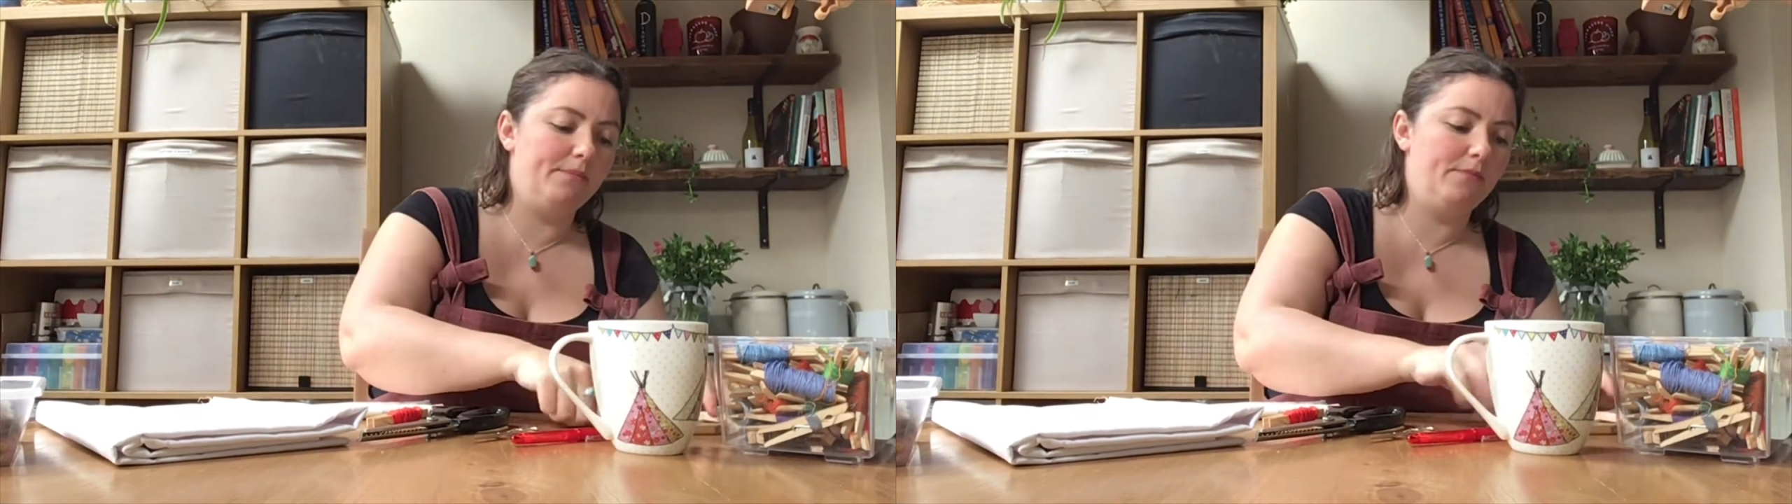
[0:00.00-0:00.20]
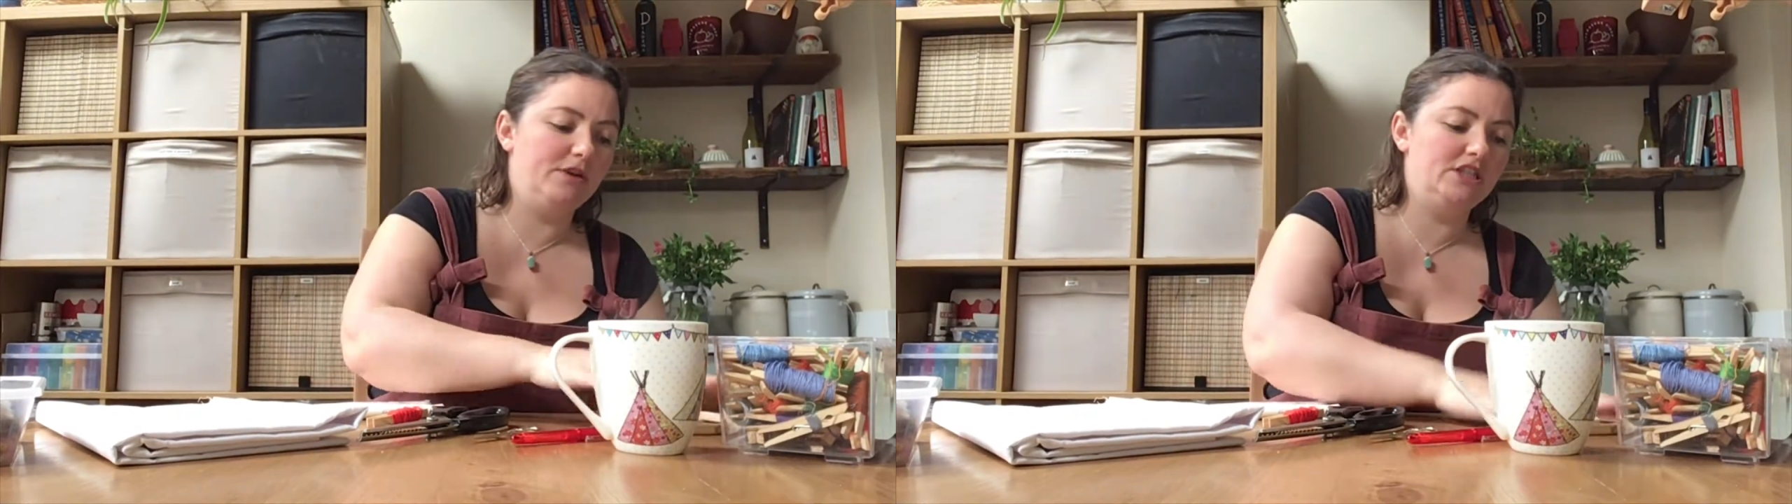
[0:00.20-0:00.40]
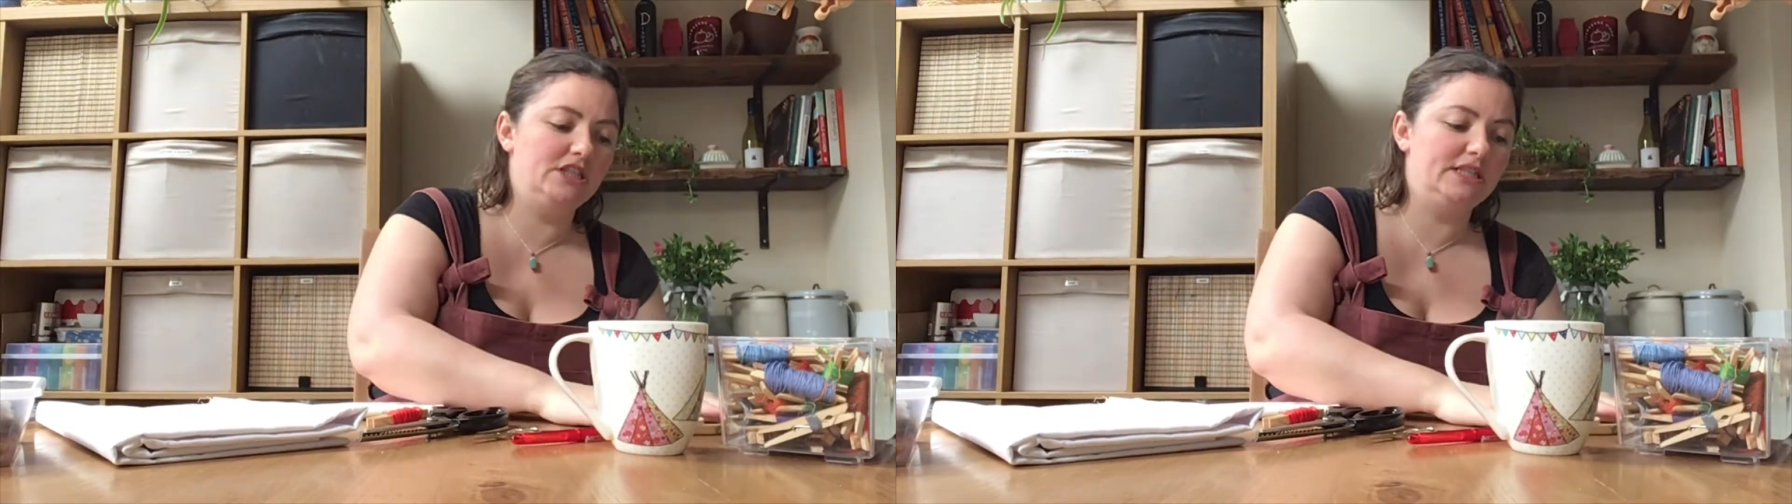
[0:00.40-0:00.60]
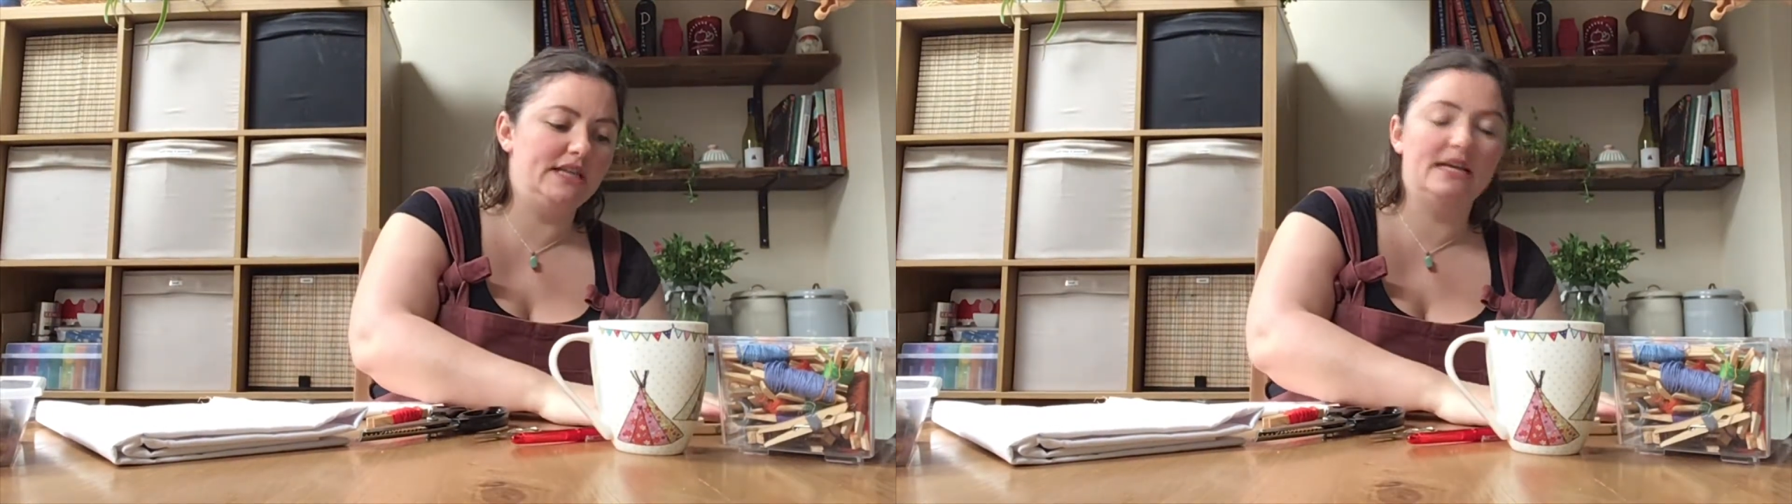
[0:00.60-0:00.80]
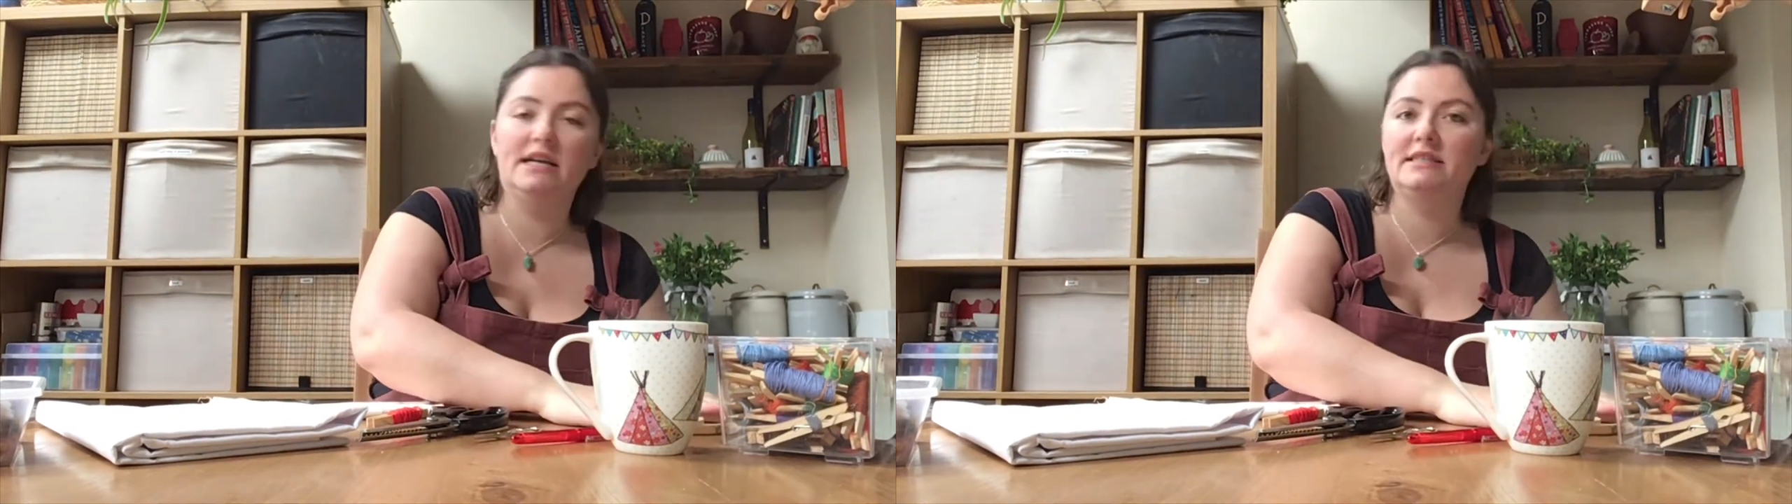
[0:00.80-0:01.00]
which is
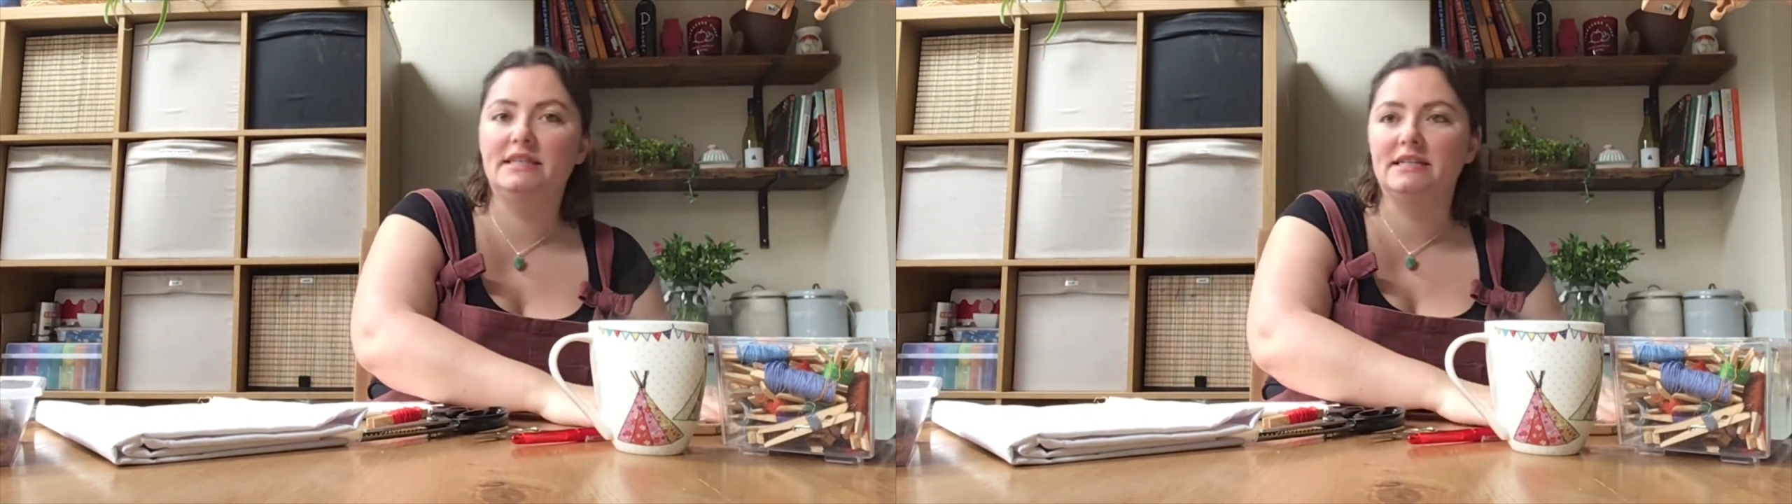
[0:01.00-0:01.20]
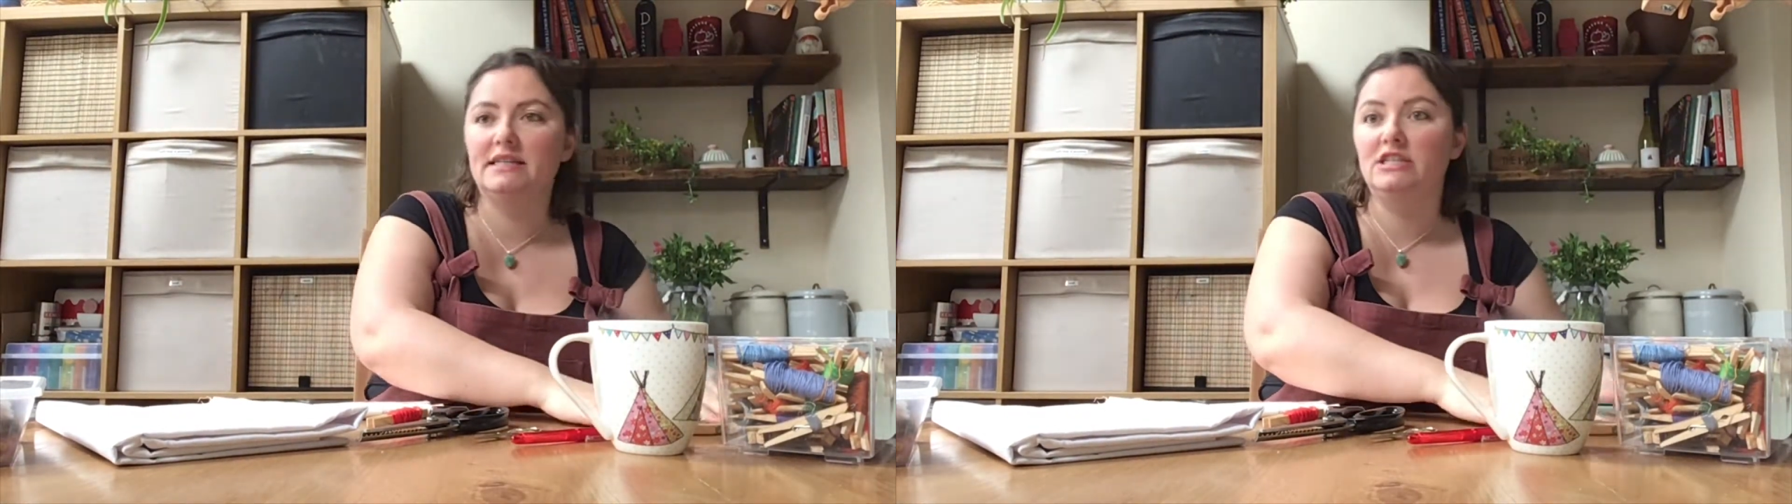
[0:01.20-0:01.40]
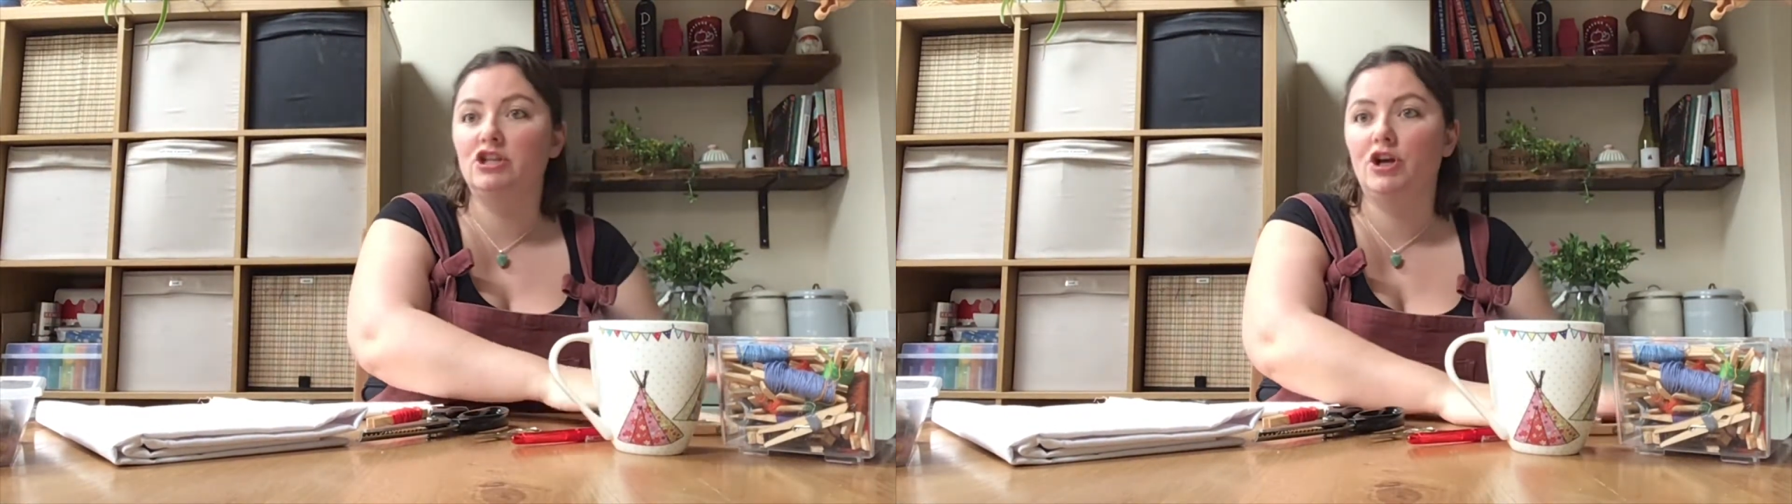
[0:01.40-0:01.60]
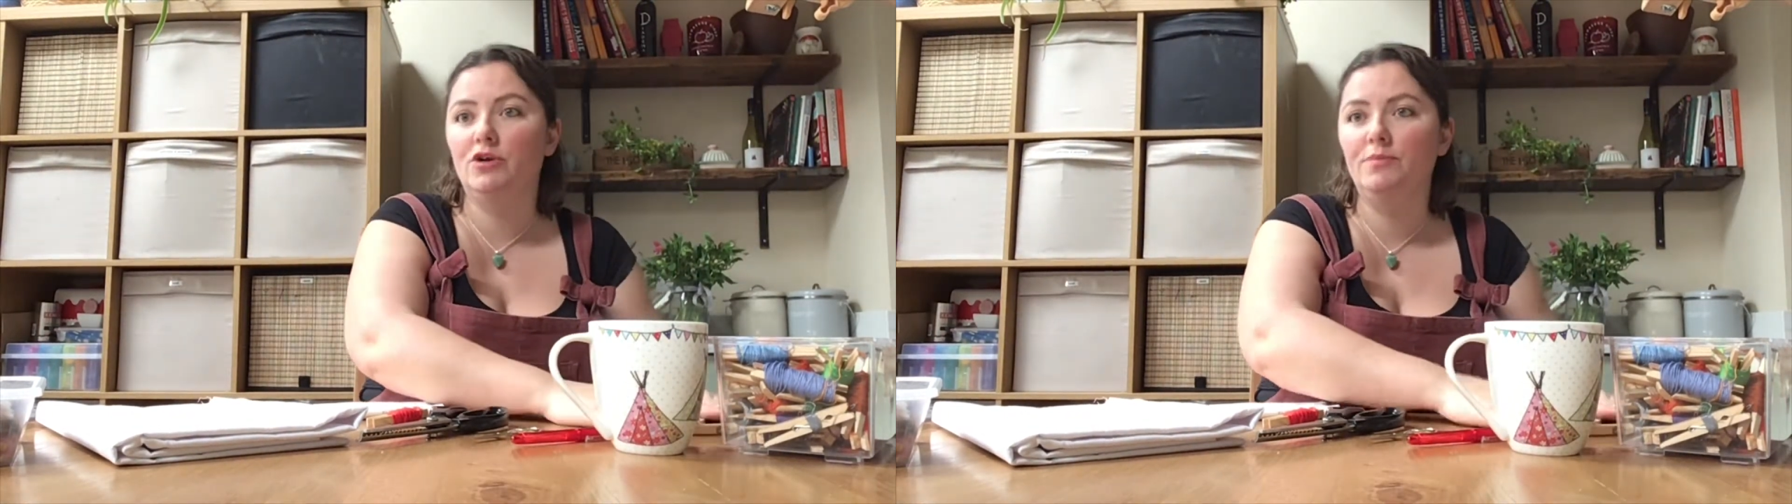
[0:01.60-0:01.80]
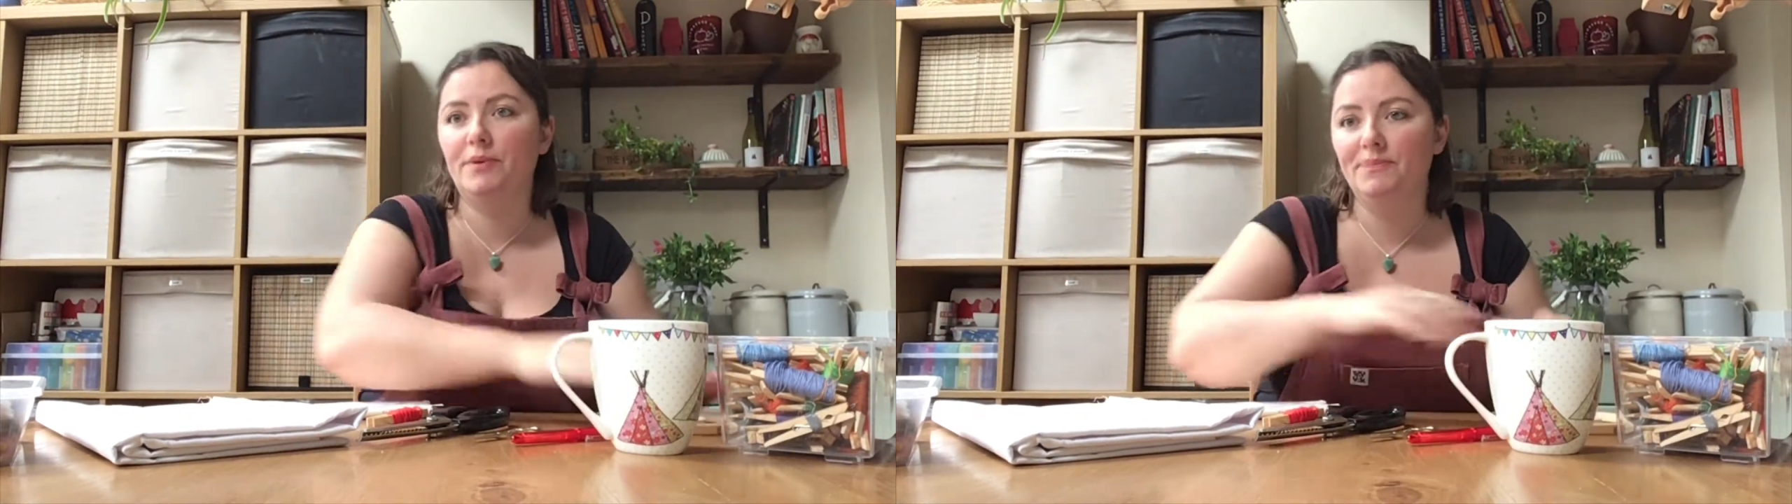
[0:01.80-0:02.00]
a 6-inch hoop.